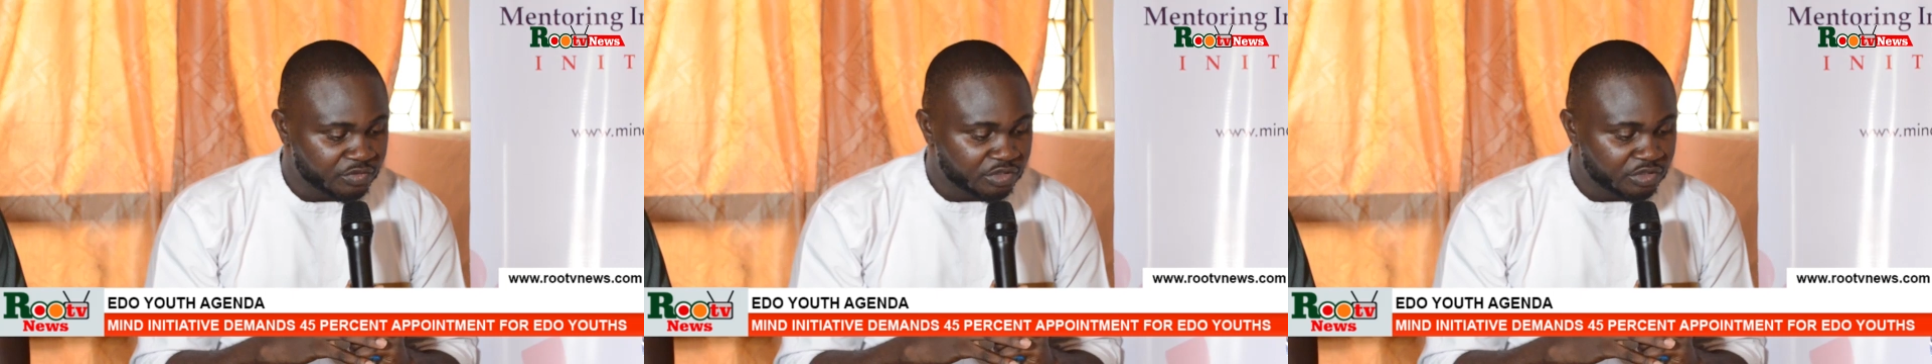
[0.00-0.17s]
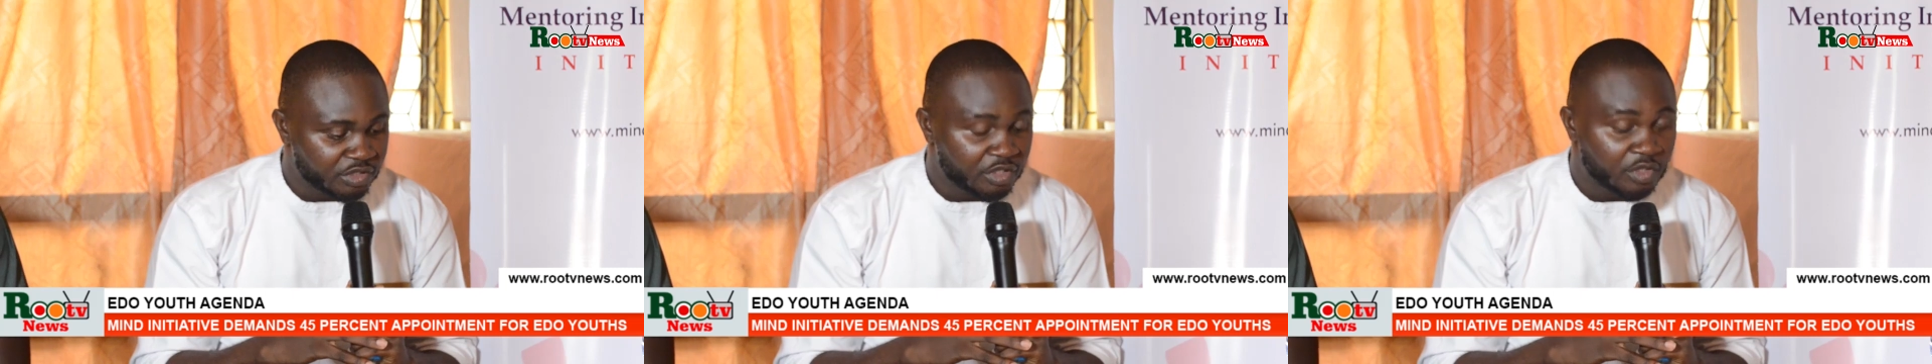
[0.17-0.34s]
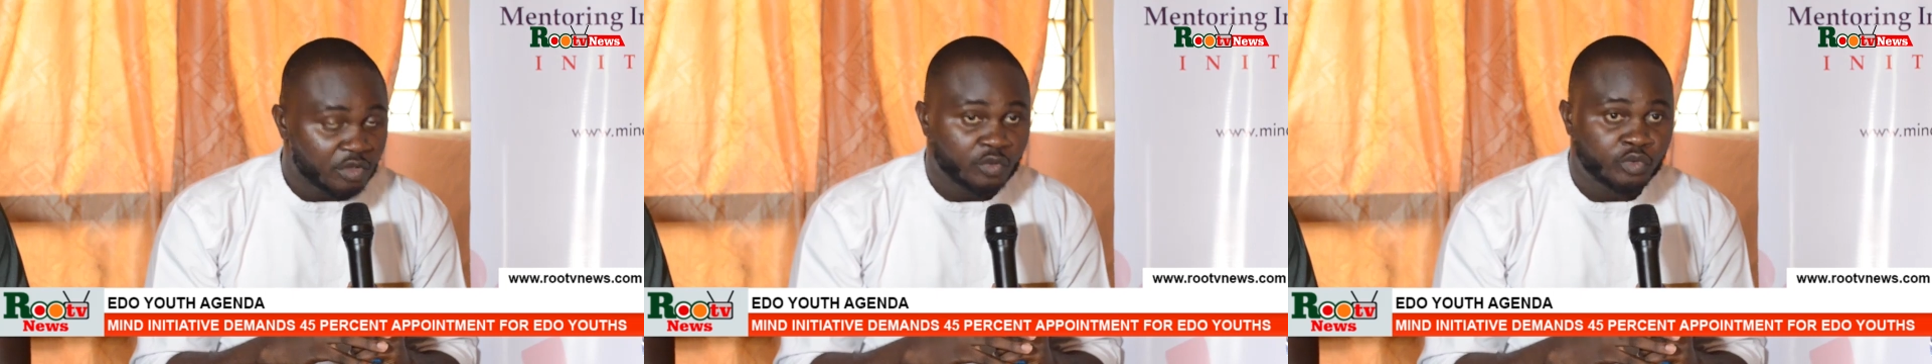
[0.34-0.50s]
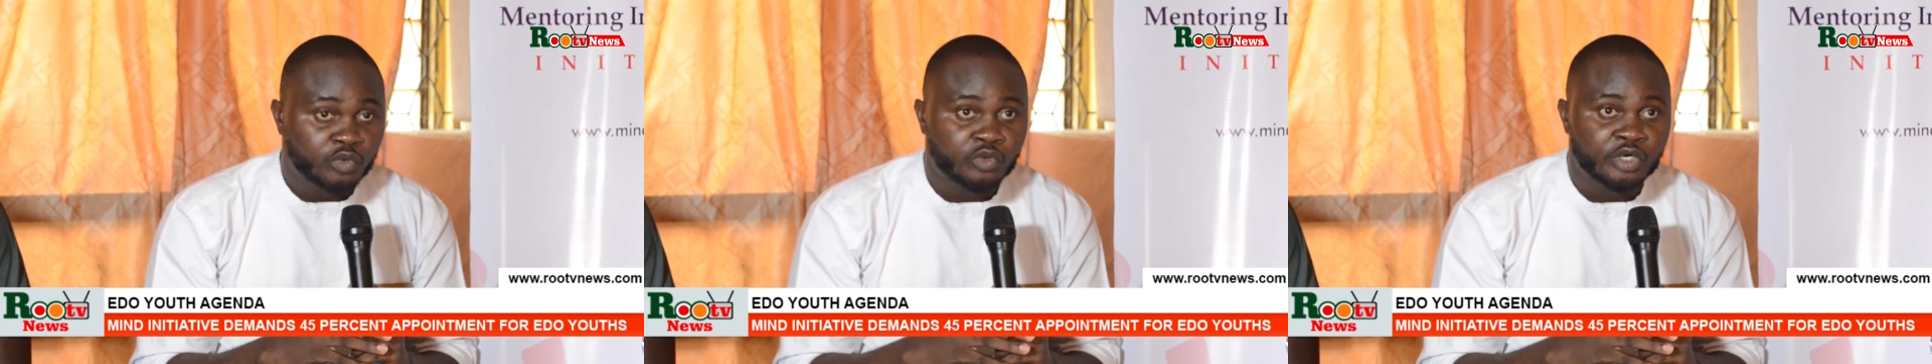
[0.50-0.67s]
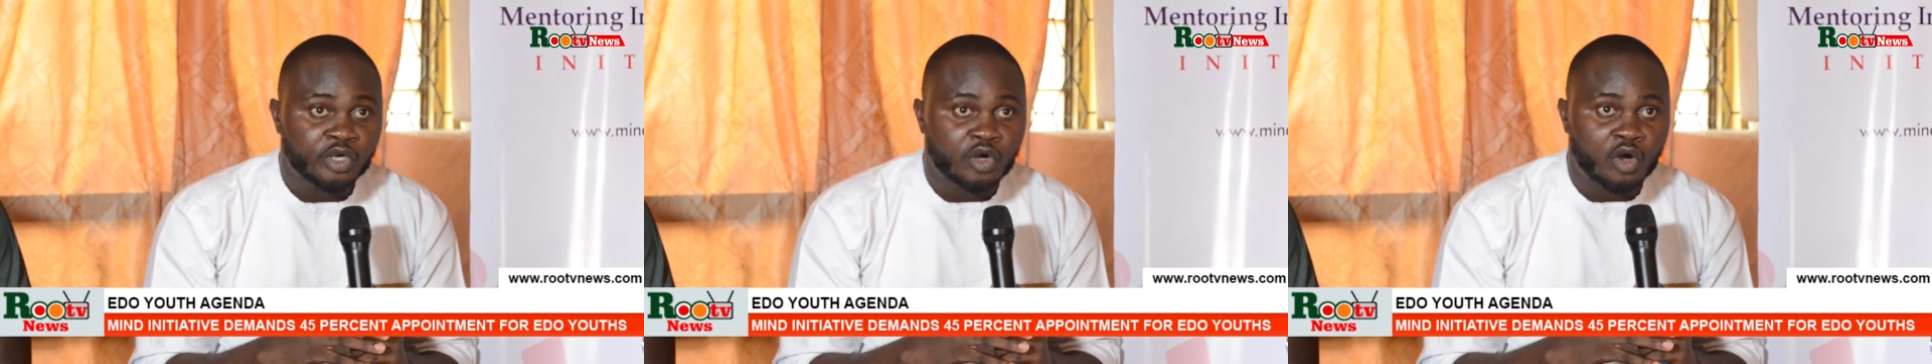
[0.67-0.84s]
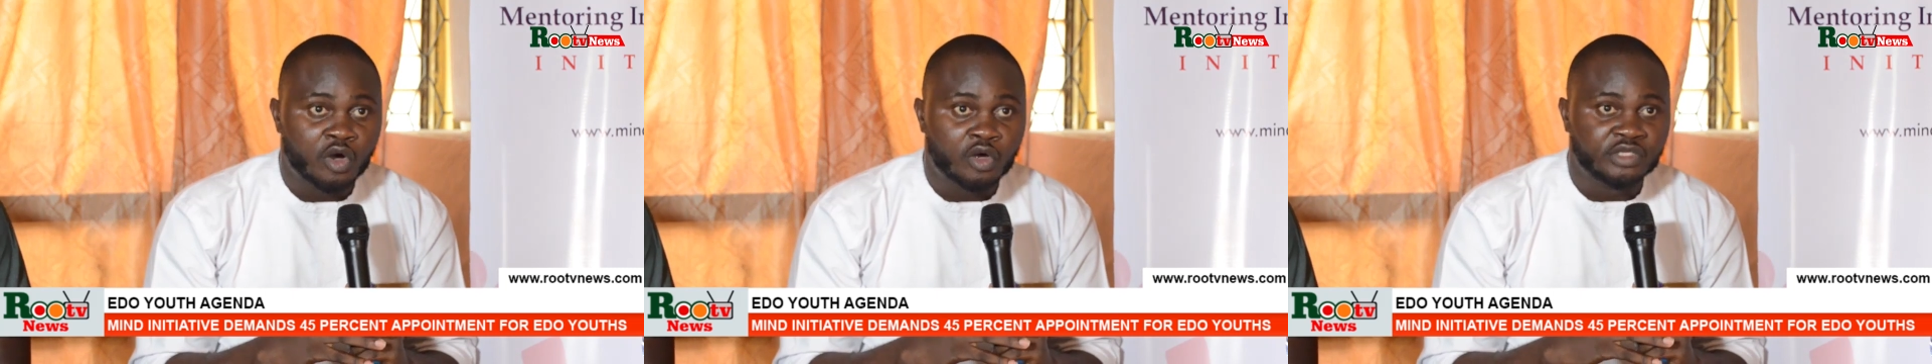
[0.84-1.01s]
Director of Mind
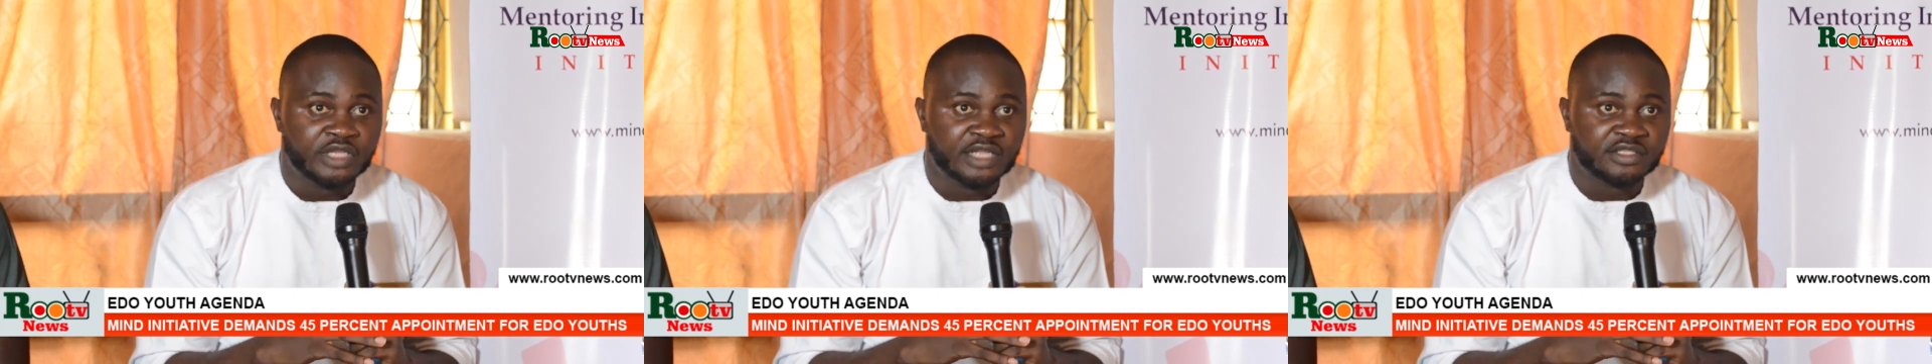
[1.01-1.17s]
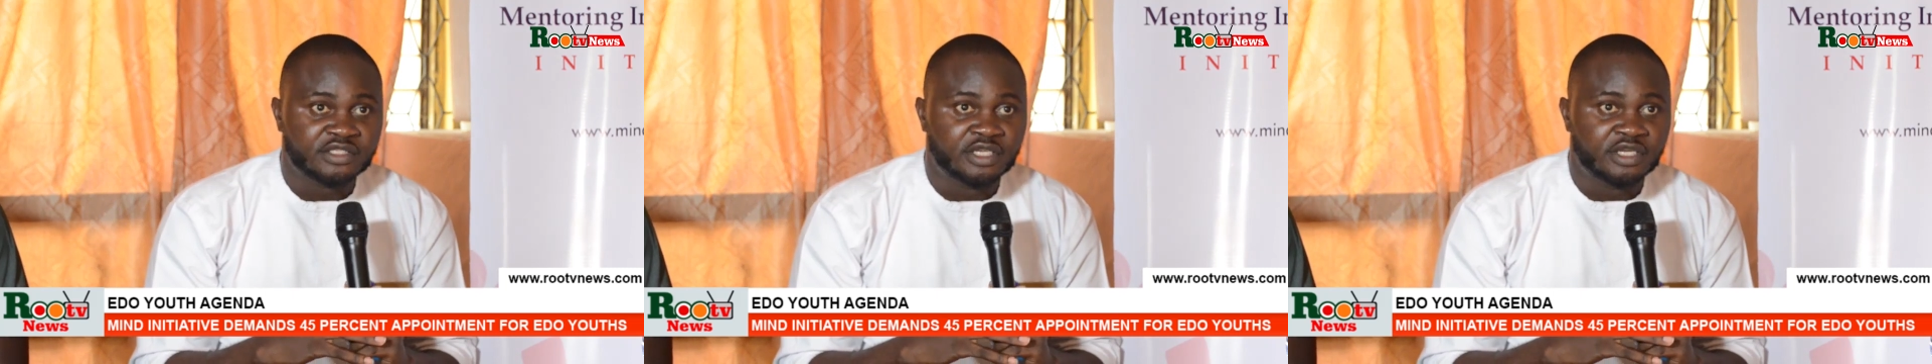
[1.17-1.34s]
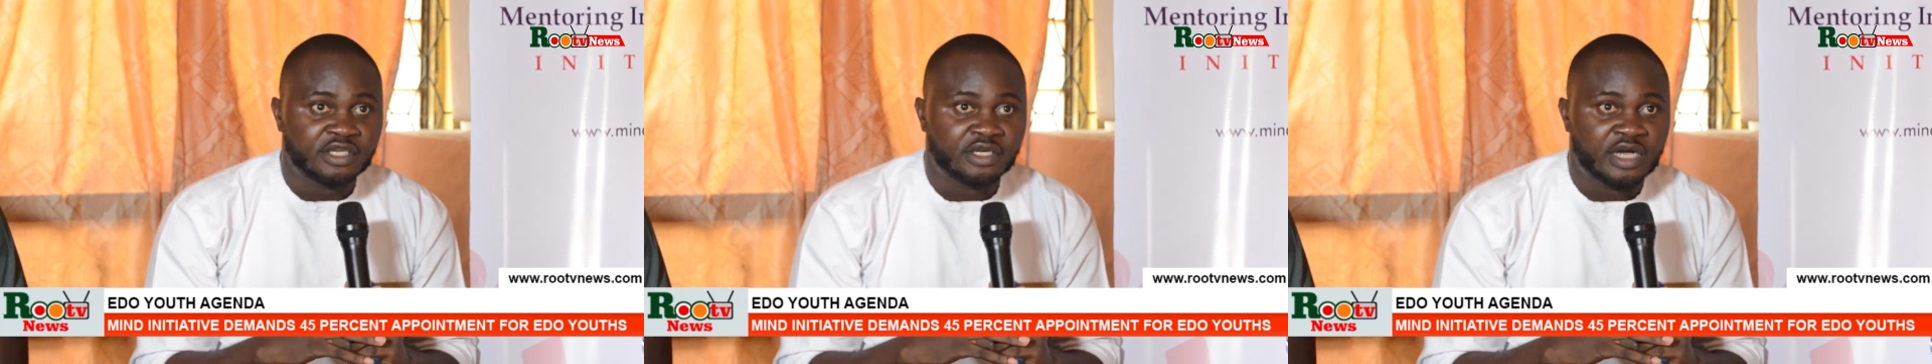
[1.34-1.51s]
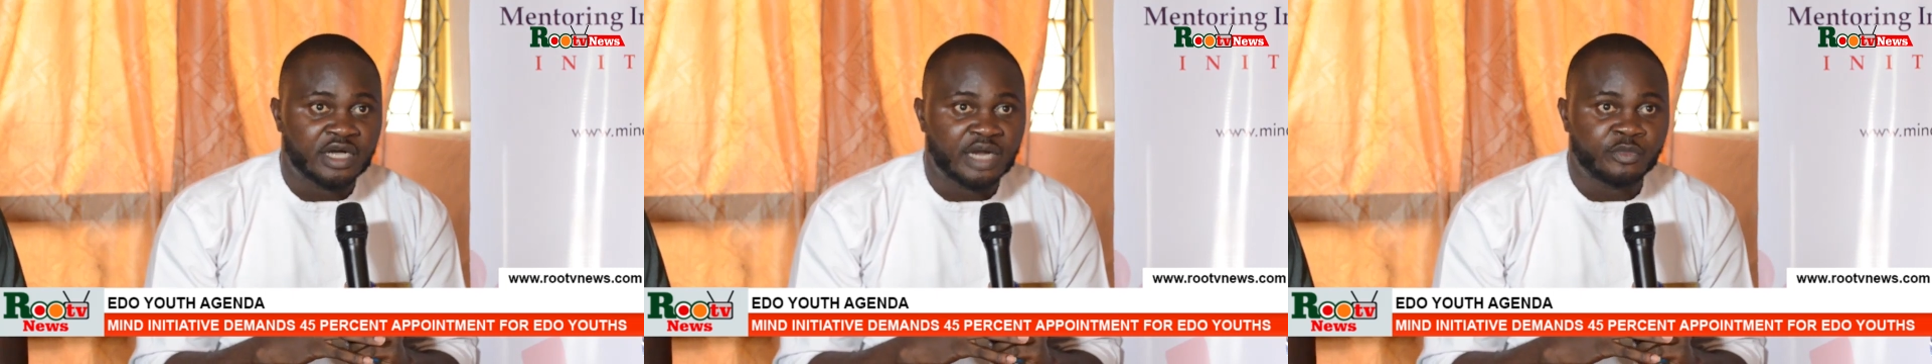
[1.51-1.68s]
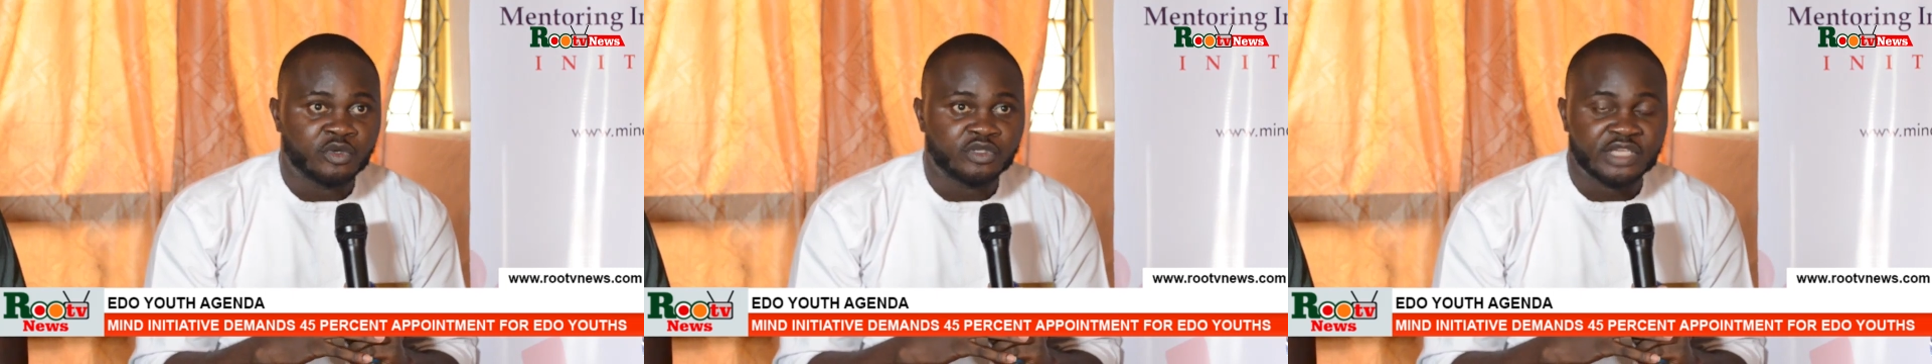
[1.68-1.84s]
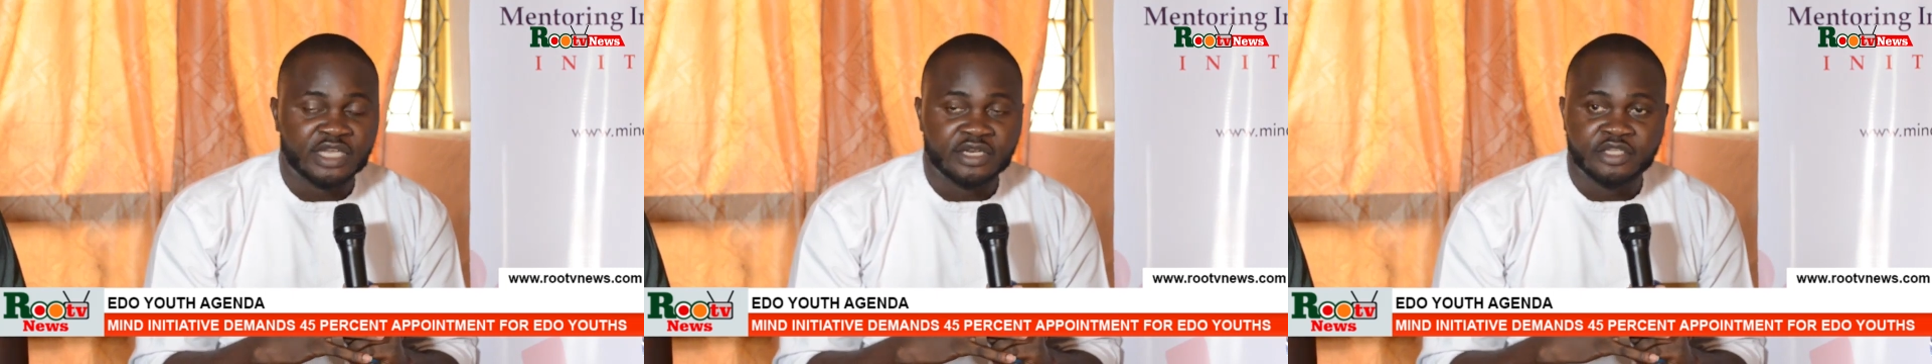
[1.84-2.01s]
Initiative, Peter O.